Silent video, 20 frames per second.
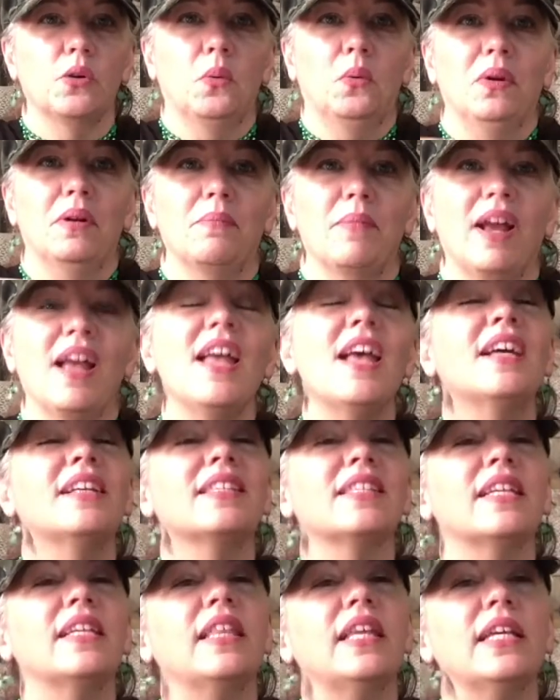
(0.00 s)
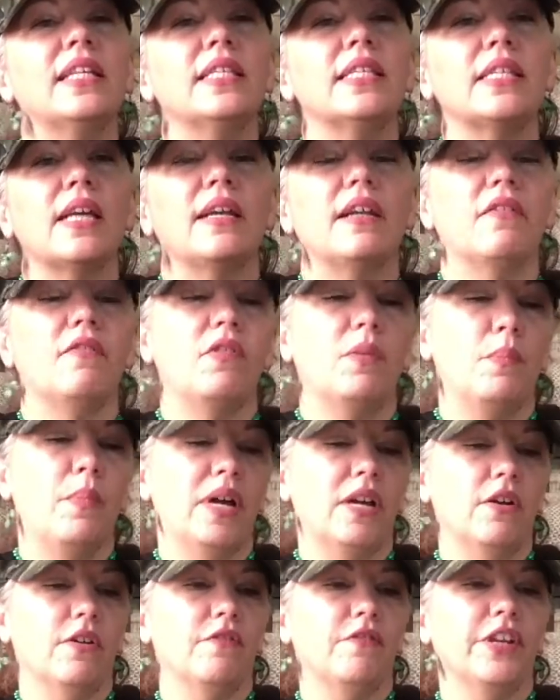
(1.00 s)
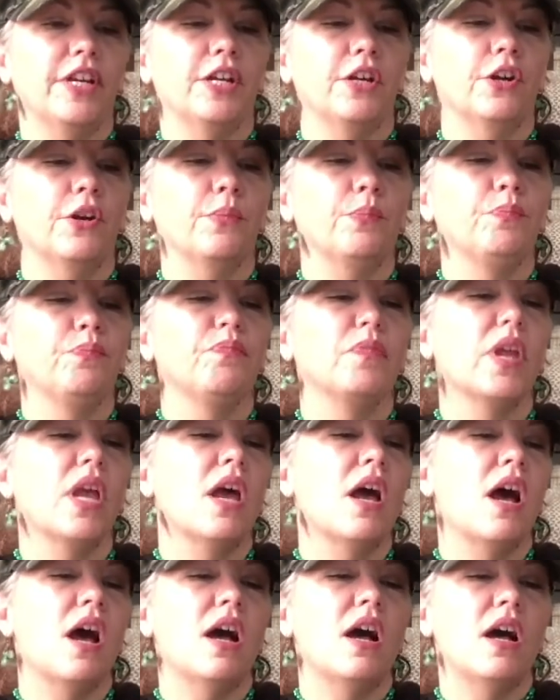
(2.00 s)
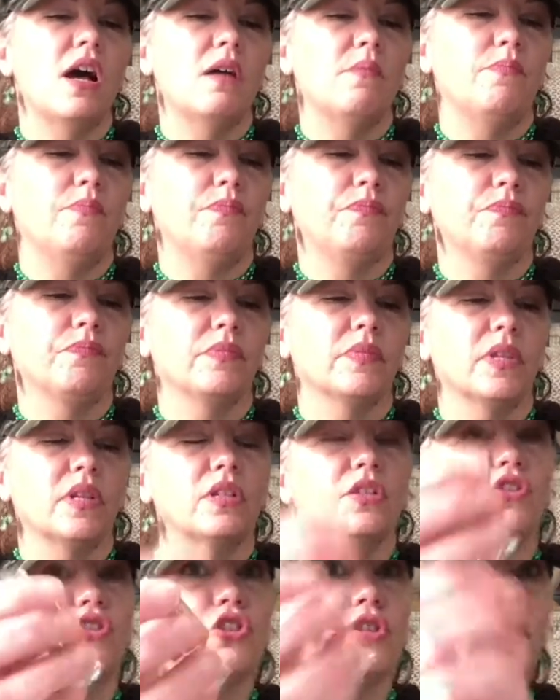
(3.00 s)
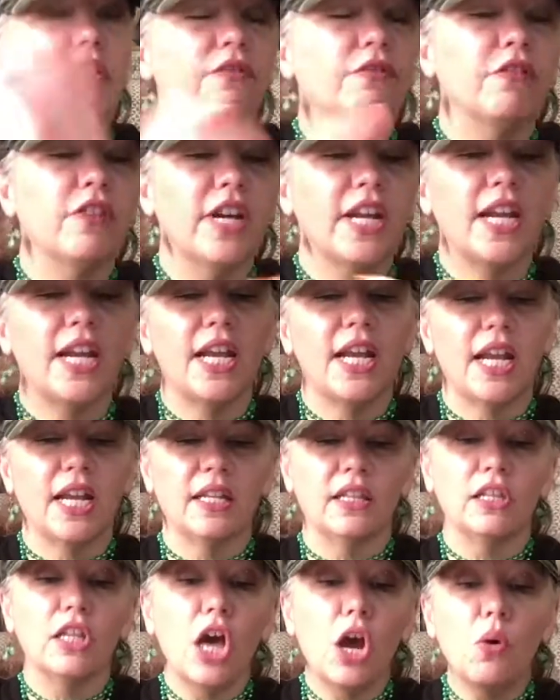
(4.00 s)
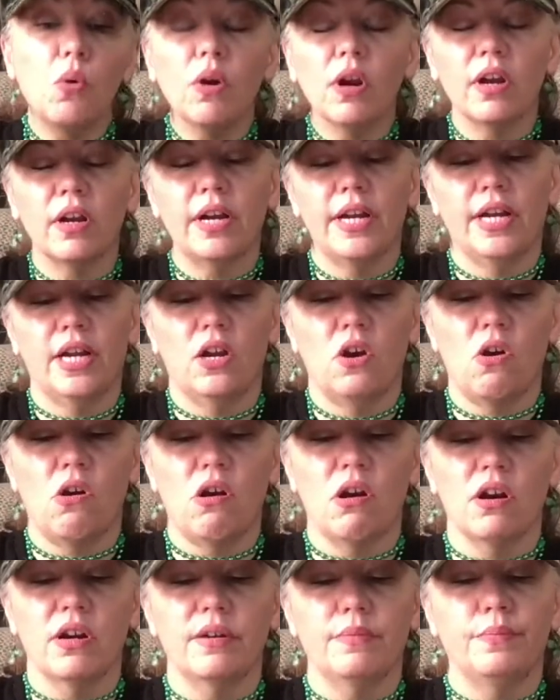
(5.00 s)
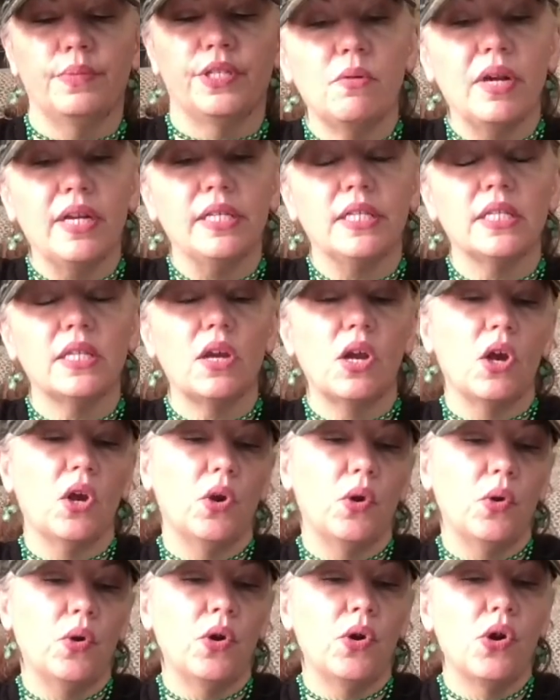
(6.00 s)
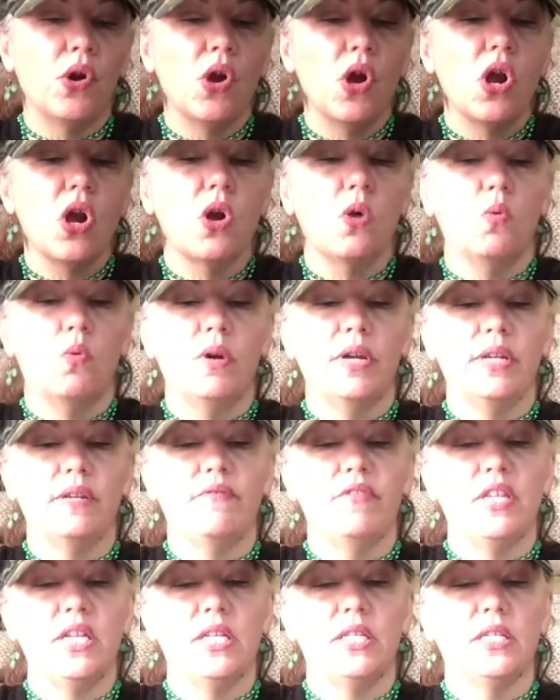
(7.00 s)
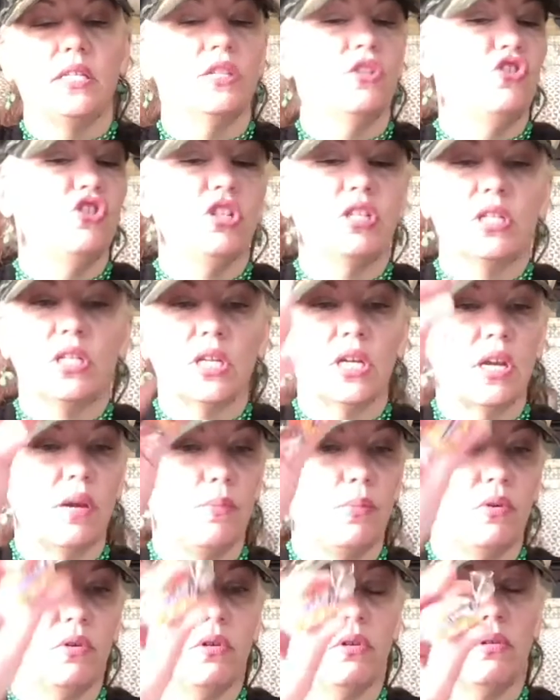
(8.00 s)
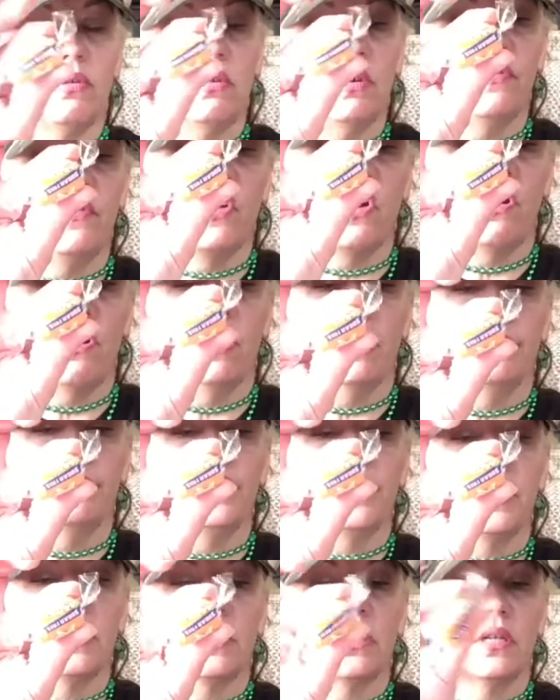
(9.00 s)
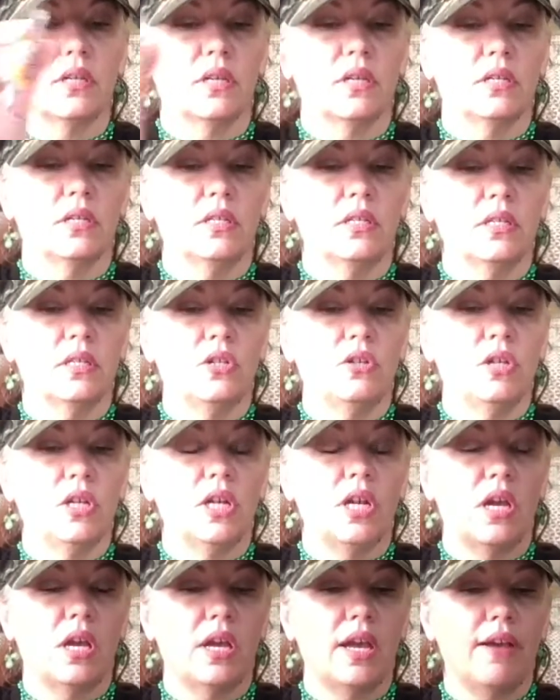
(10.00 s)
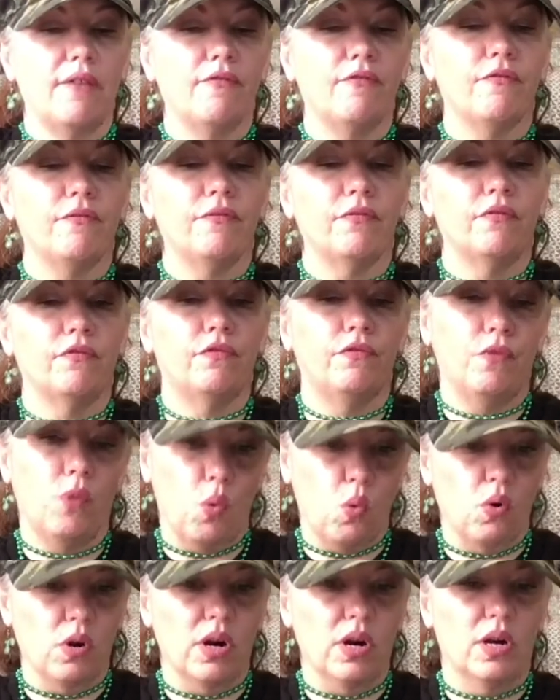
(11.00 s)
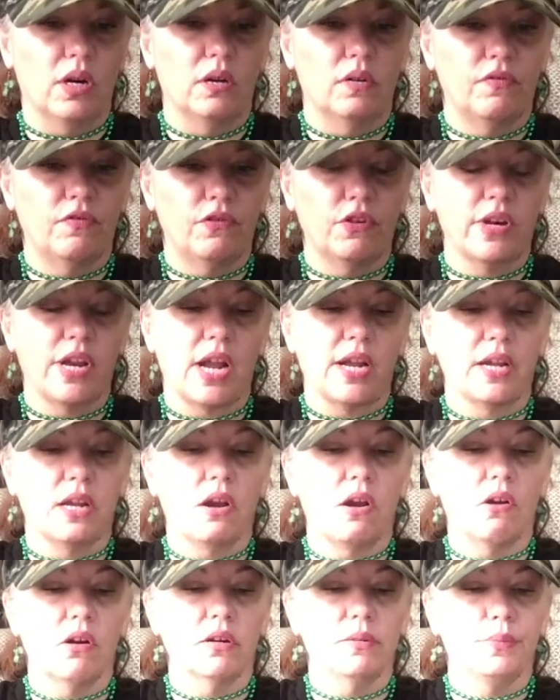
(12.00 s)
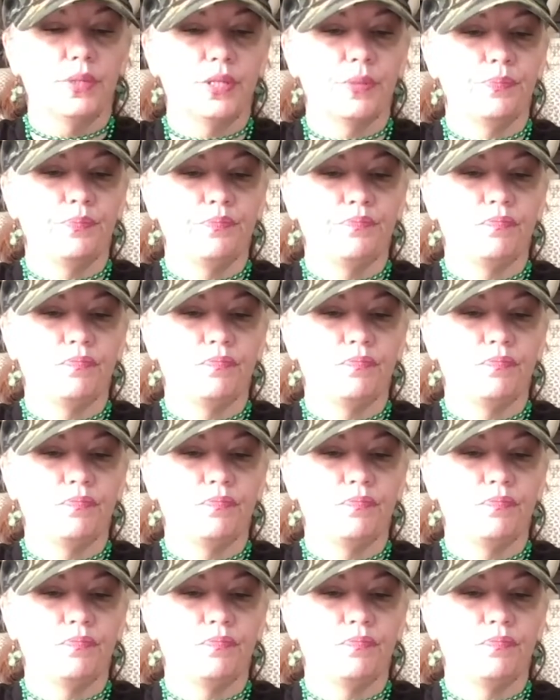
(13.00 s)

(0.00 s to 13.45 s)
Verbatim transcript: are one of my, it's like the inside of a Butterfinger. Um, Sugar-free and lower in carbs. Anyway, so one of these is just a couple of carbs because you can have four for nine carbs.